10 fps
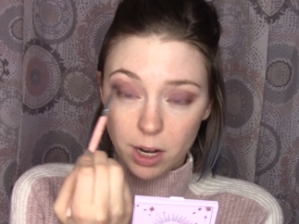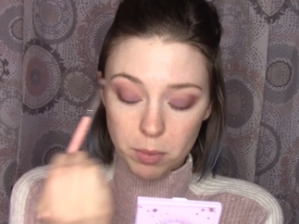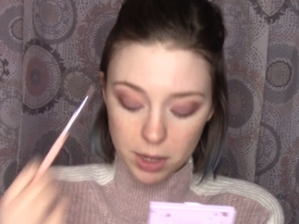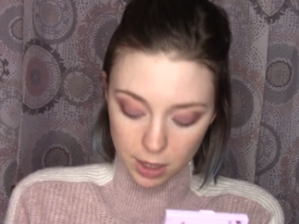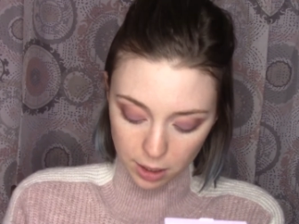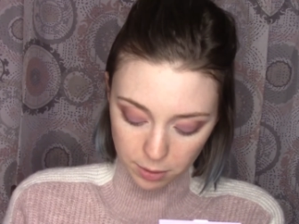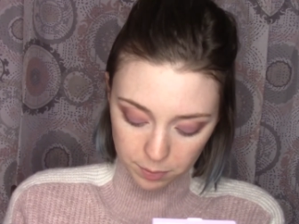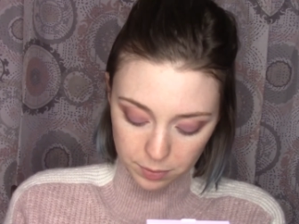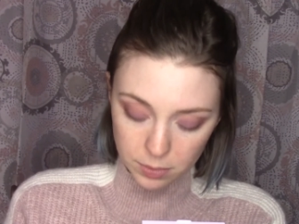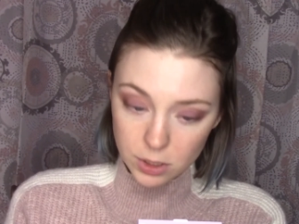up here
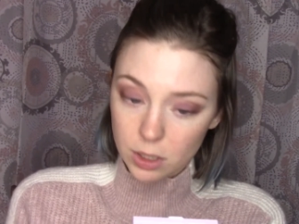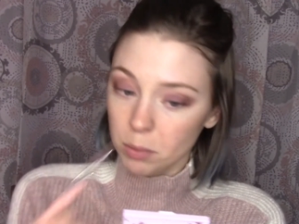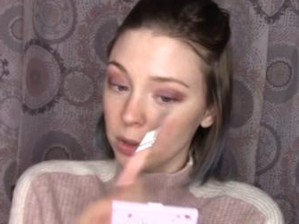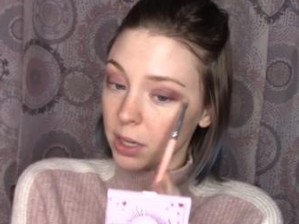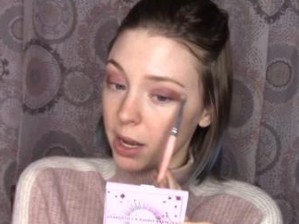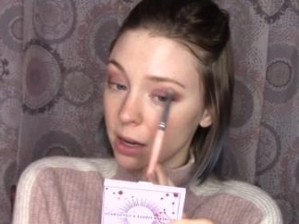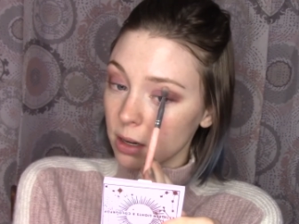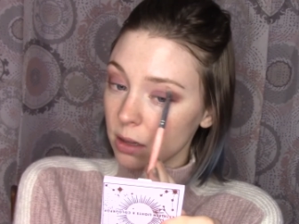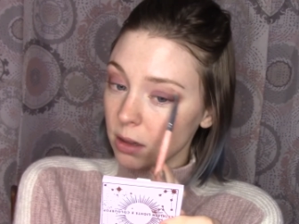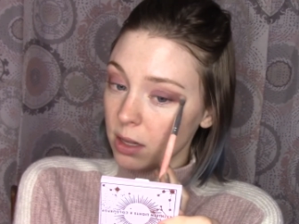to
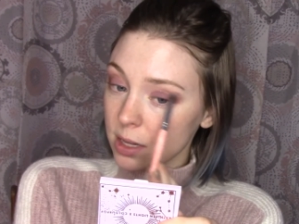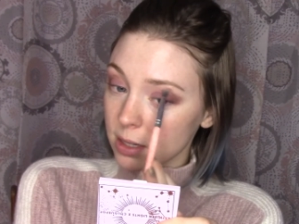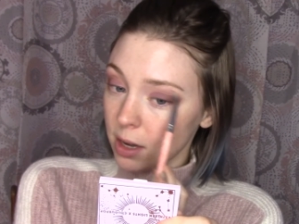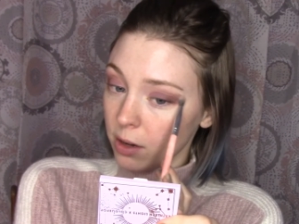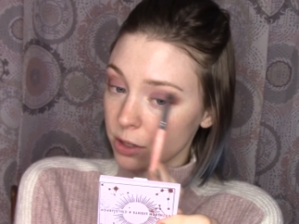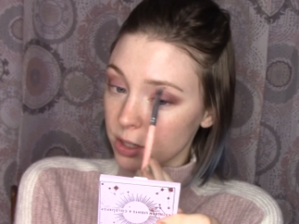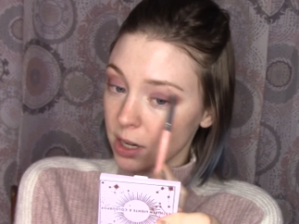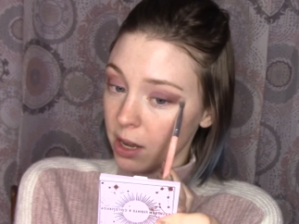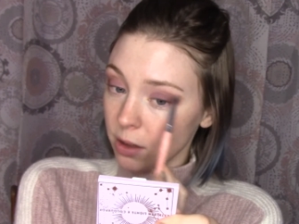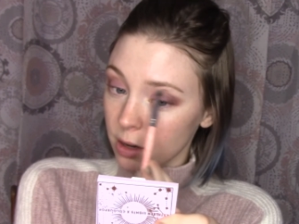blend these colors
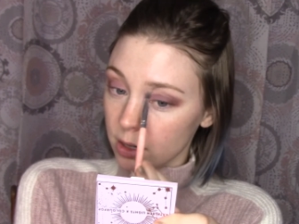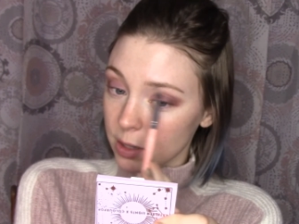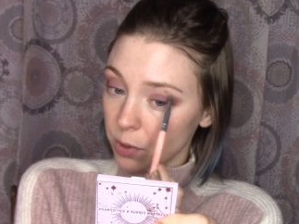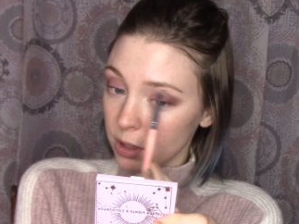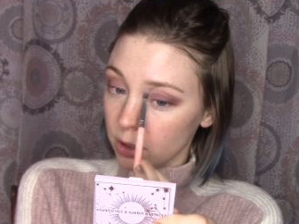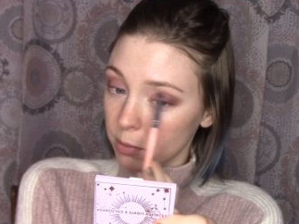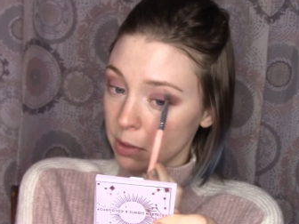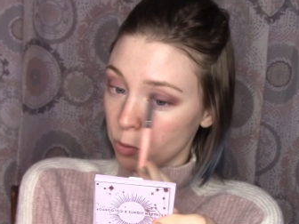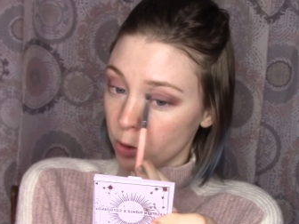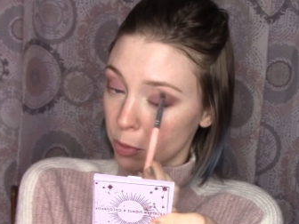together because I want a little bit
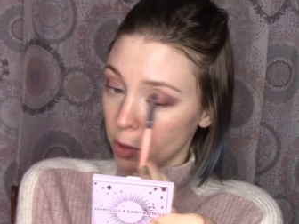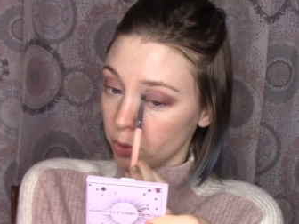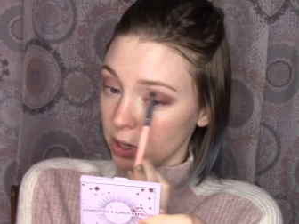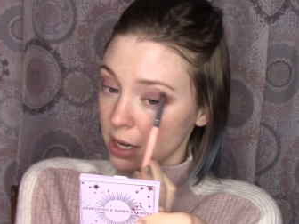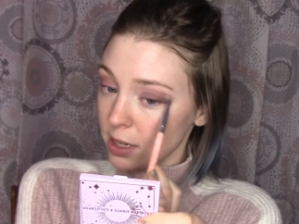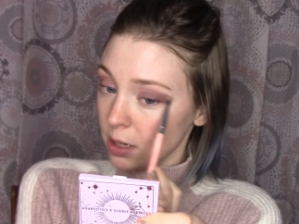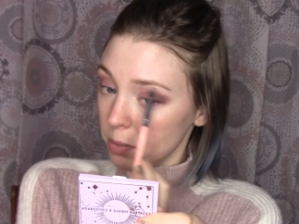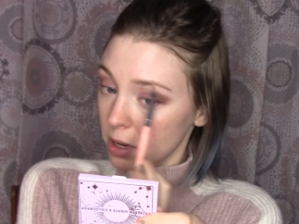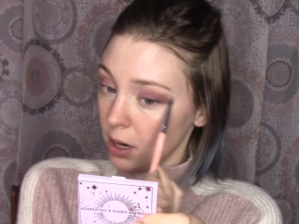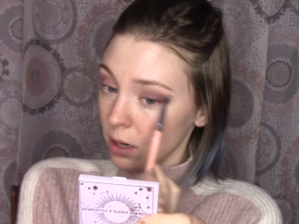more purpliness up
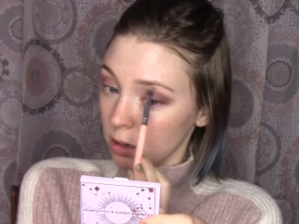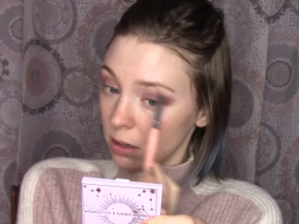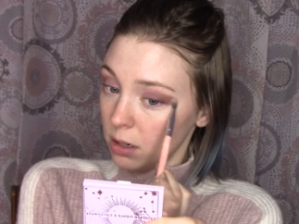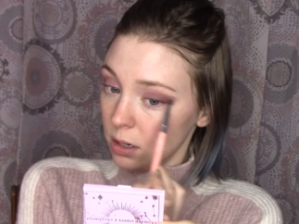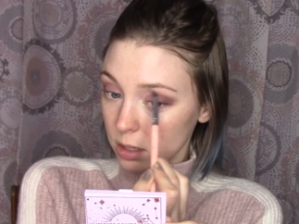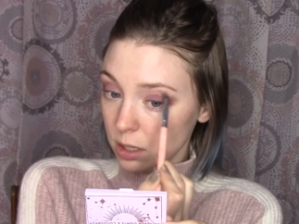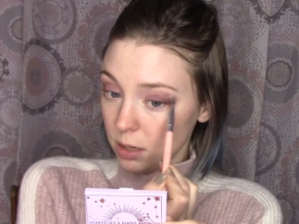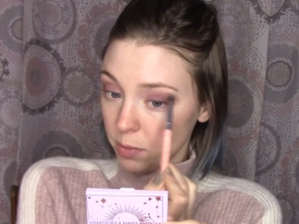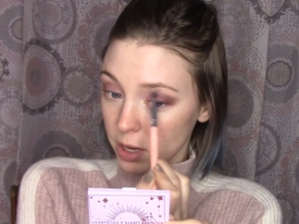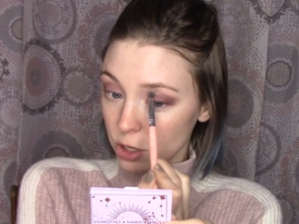here to
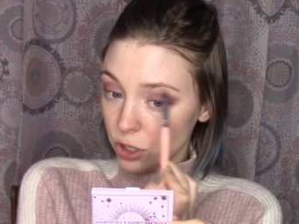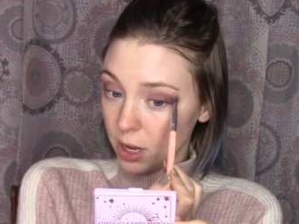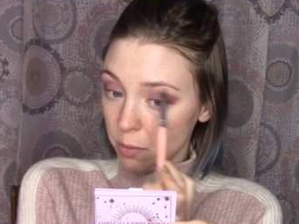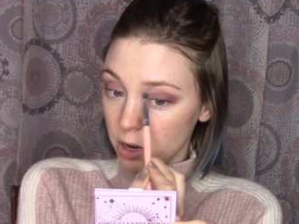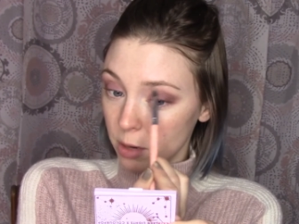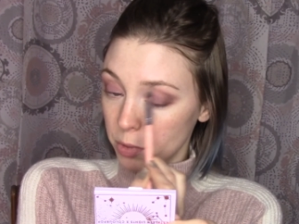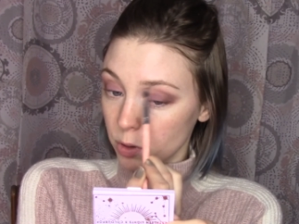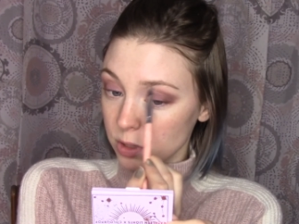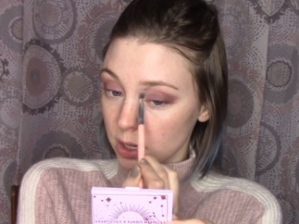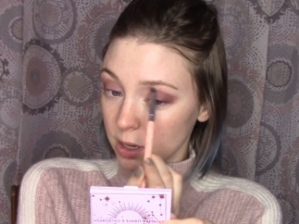match that
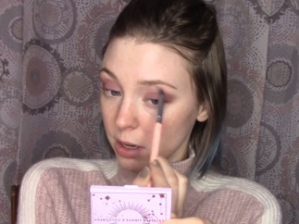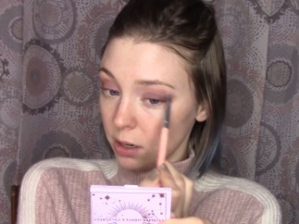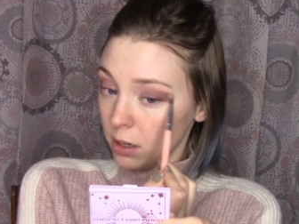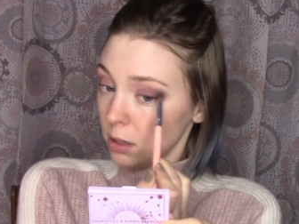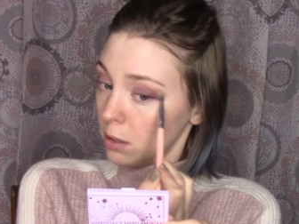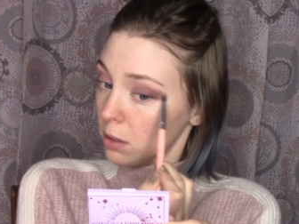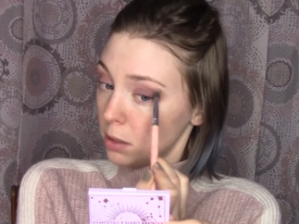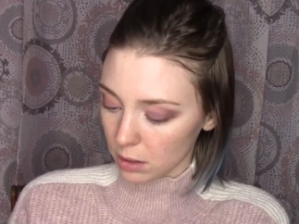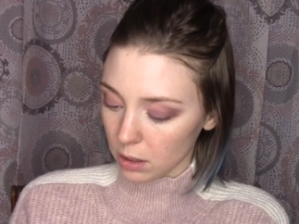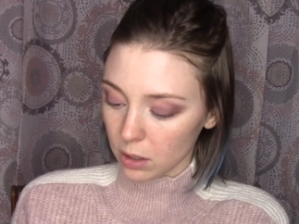Mariposa color.
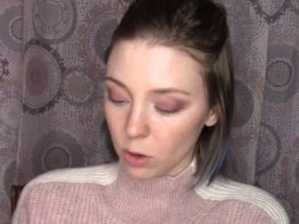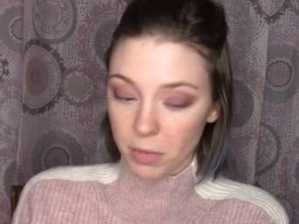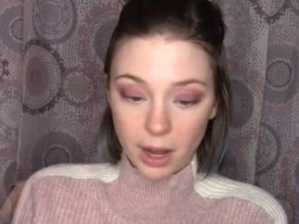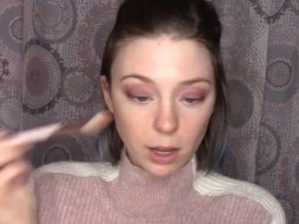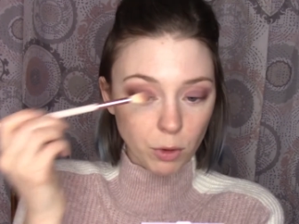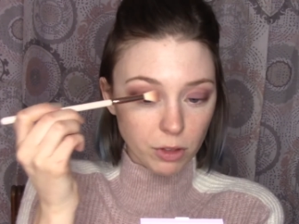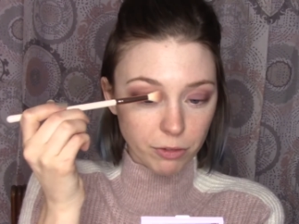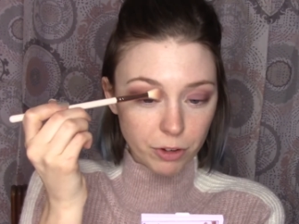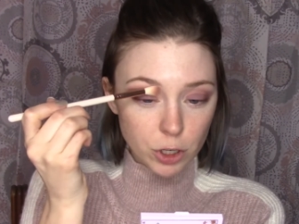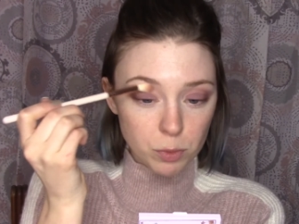I'm going to go back in with the
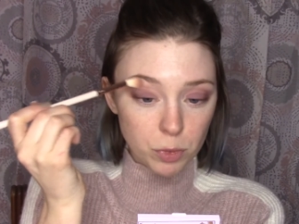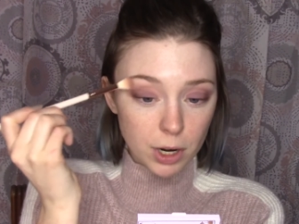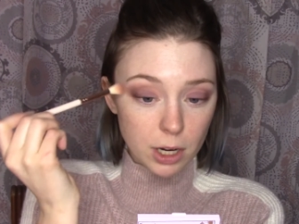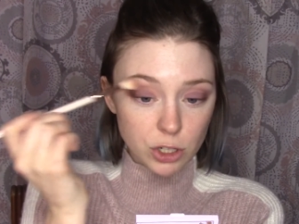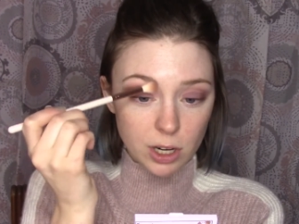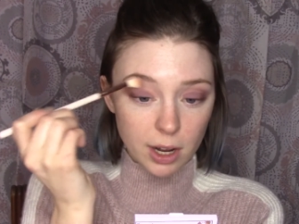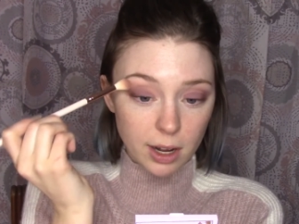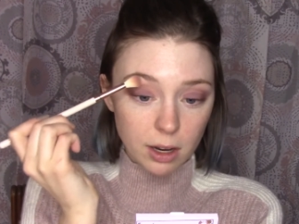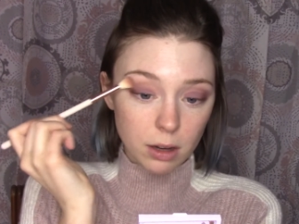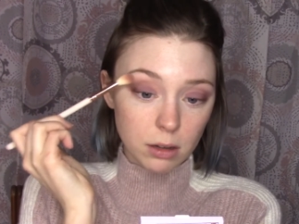first brush and kind
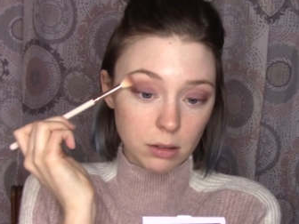of